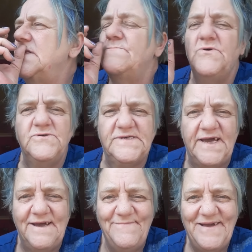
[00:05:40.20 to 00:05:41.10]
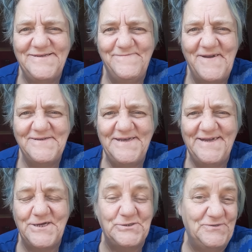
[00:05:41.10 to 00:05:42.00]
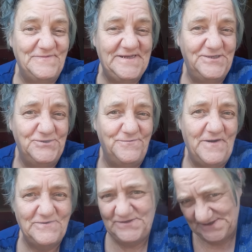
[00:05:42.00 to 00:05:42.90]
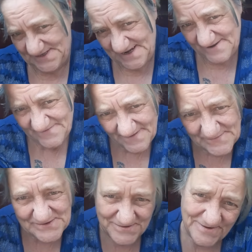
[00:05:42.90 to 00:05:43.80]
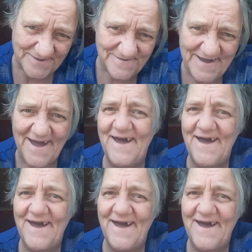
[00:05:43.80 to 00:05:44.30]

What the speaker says: But I am expecting some tissue boxes today off Amazon. Look at me.